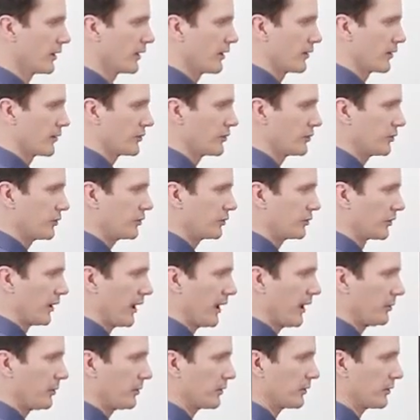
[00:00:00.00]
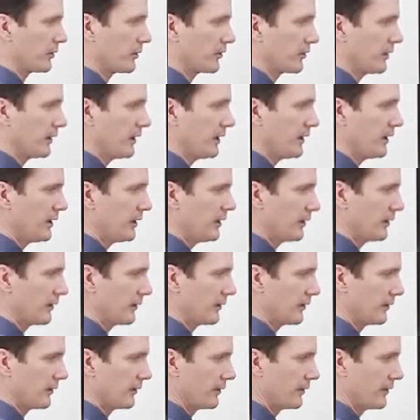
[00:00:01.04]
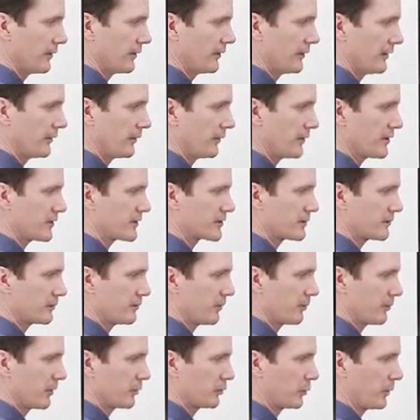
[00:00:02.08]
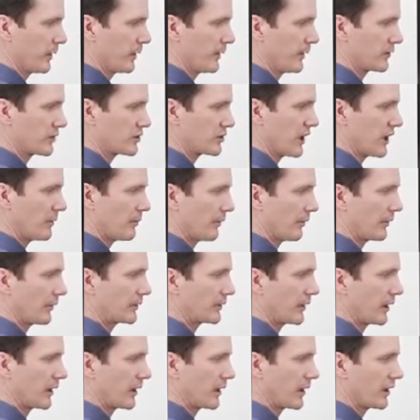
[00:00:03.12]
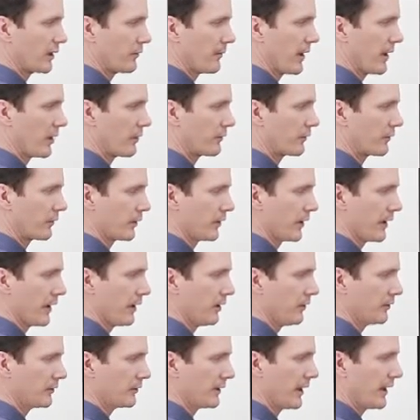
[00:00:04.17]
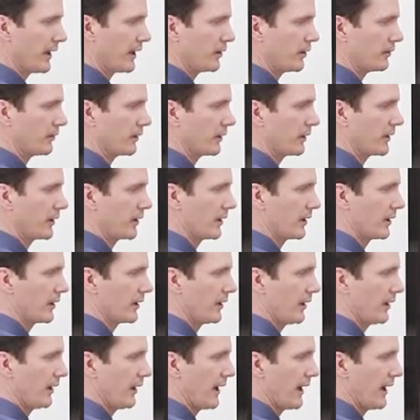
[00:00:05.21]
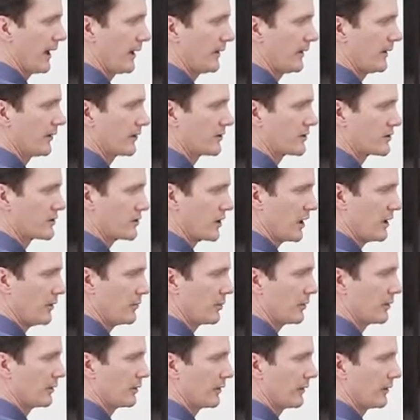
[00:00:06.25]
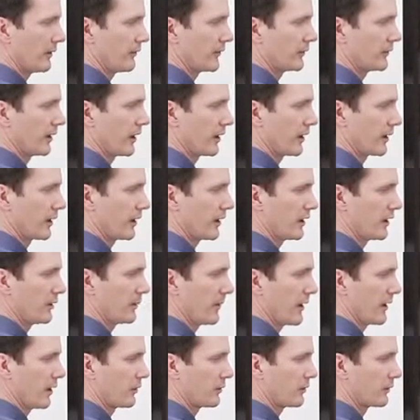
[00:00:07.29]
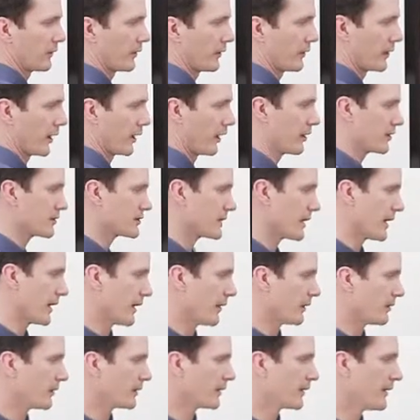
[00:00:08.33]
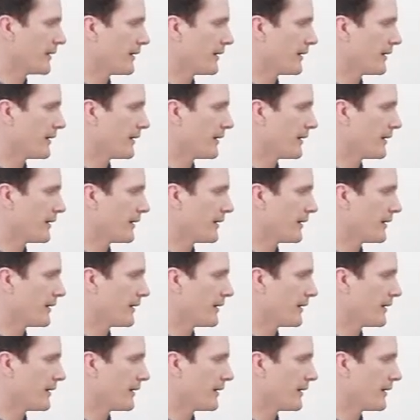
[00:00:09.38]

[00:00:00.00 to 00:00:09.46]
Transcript: the students are able to see the difference between the shape of the tongue in the mouth for an L sound and the shape of the tongue in the mouth for an R sound.